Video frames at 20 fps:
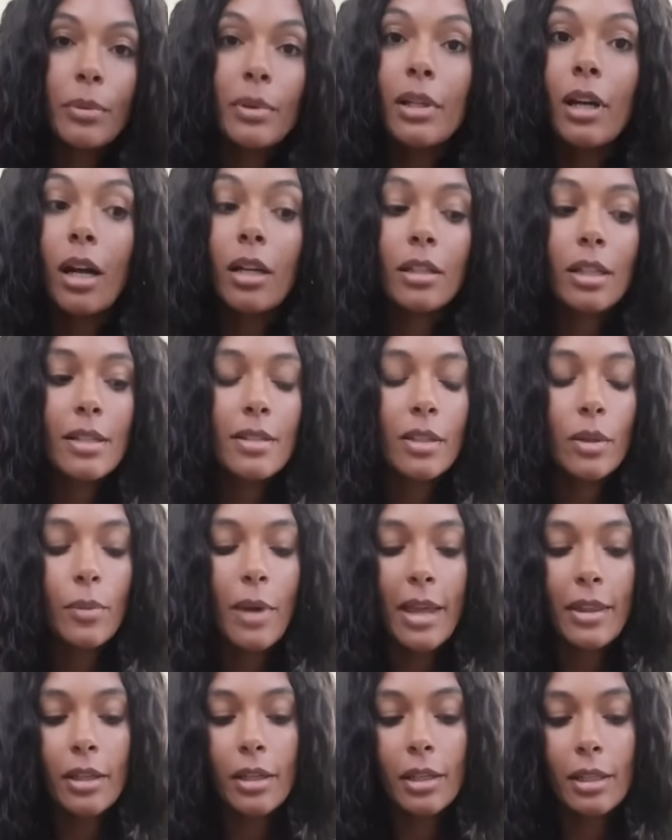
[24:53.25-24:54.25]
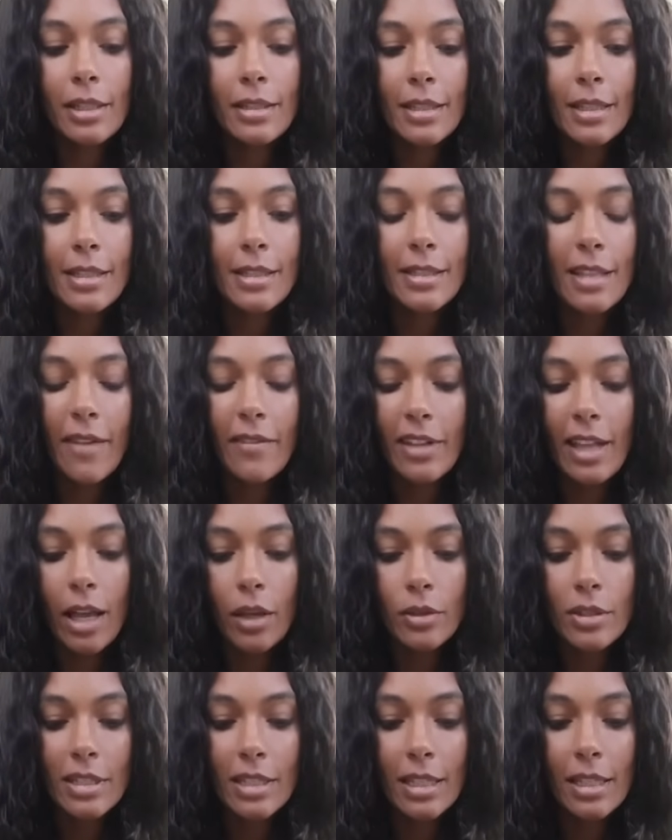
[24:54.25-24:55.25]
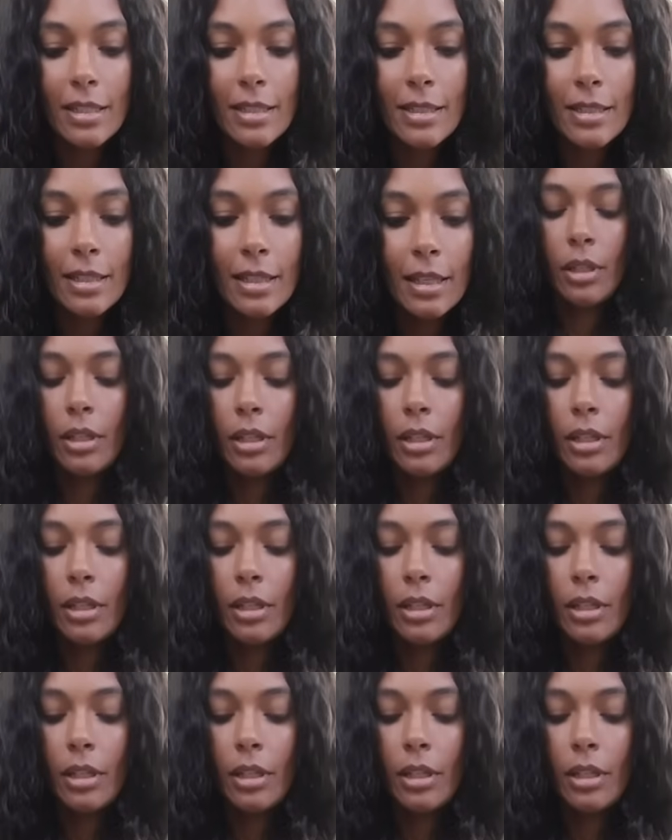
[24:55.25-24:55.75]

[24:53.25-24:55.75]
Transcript: regardless of weather, because it's 7 ounces.